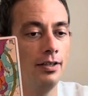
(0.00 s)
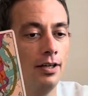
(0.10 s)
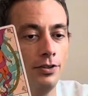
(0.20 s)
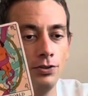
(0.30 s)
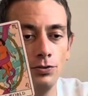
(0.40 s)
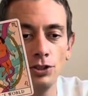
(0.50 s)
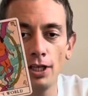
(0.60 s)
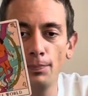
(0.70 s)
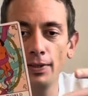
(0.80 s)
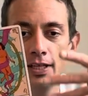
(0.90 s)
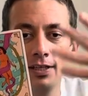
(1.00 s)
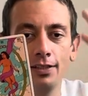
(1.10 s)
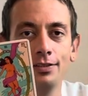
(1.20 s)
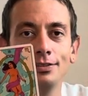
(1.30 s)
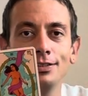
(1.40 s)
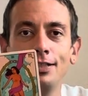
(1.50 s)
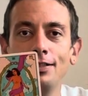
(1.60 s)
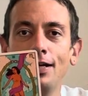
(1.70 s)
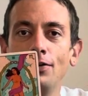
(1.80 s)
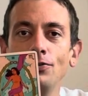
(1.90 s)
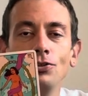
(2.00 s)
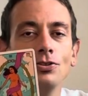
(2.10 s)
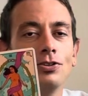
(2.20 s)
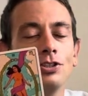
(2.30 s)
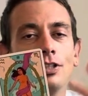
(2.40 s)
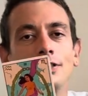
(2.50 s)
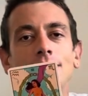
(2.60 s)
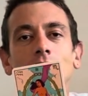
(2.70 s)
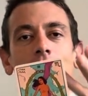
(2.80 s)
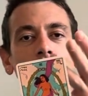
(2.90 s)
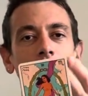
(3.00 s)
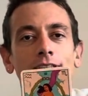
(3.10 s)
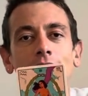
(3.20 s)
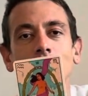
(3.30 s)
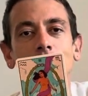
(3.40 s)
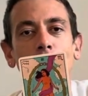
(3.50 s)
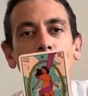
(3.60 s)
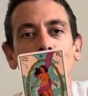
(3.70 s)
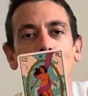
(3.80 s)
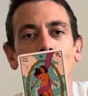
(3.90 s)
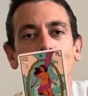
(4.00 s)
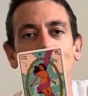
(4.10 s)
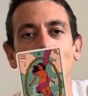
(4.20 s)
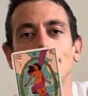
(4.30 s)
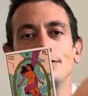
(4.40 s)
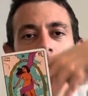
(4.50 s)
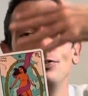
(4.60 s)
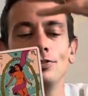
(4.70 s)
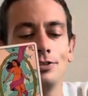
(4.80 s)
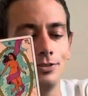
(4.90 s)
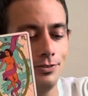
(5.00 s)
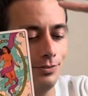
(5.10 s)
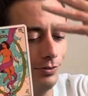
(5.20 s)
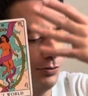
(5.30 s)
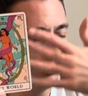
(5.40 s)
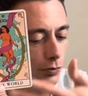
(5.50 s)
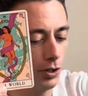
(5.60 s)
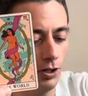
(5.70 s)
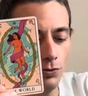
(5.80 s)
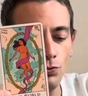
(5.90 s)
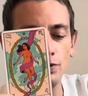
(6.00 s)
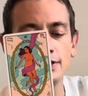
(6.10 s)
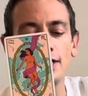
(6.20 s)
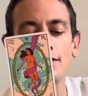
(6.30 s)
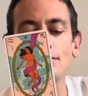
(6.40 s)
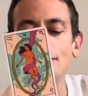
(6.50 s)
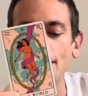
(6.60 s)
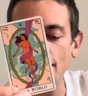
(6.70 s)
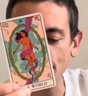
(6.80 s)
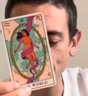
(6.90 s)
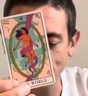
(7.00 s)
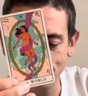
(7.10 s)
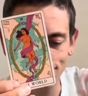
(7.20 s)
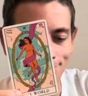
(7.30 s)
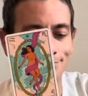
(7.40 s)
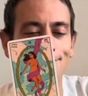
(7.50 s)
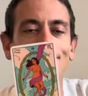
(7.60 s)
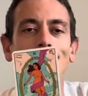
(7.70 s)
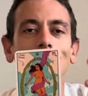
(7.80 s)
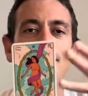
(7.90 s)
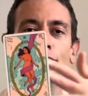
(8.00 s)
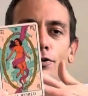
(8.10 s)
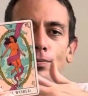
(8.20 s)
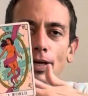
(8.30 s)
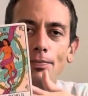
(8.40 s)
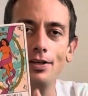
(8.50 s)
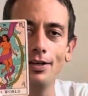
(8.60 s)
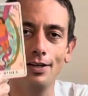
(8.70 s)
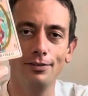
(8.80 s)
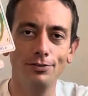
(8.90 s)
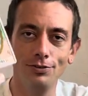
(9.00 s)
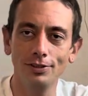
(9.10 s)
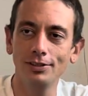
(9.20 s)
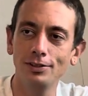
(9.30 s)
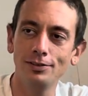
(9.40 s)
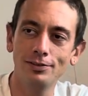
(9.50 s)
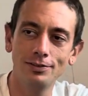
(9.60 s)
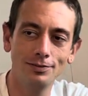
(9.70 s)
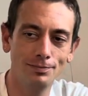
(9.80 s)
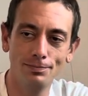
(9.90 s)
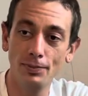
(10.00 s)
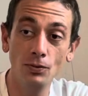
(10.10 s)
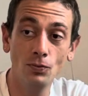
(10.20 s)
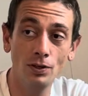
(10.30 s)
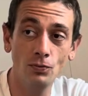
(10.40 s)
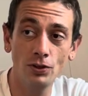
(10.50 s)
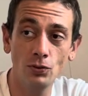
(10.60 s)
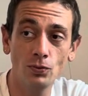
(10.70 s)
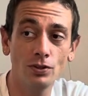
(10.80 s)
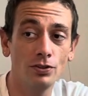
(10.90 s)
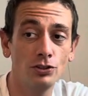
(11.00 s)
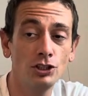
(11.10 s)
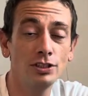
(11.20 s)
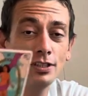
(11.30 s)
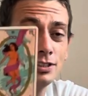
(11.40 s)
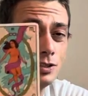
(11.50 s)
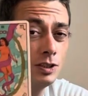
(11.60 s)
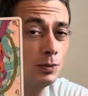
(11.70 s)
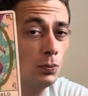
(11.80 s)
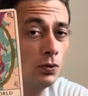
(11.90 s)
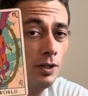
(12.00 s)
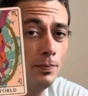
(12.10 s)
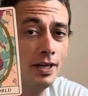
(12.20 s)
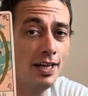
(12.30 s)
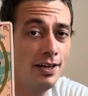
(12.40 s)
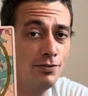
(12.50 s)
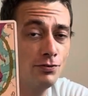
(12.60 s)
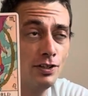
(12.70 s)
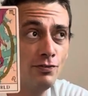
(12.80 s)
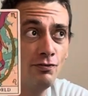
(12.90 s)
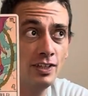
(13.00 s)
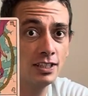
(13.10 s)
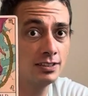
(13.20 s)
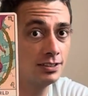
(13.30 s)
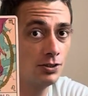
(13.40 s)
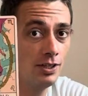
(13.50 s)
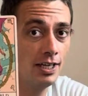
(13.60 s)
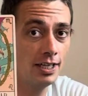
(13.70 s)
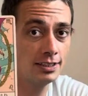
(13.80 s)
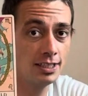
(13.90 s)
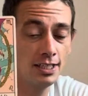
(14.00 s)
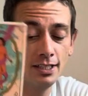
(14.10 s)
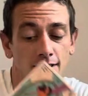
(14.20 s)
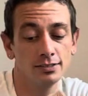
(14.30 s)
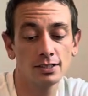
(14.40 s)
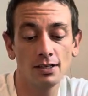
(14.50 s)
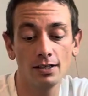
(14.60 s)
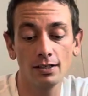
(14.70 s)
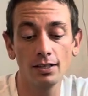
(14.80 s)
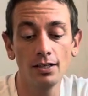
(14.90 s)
a new job begins. And now you're just as innocent as that baby, because you've gone through the cycle, and now you're a baby again. You get to be one with the world. She's also supported by every fixed zodiac sign in this card.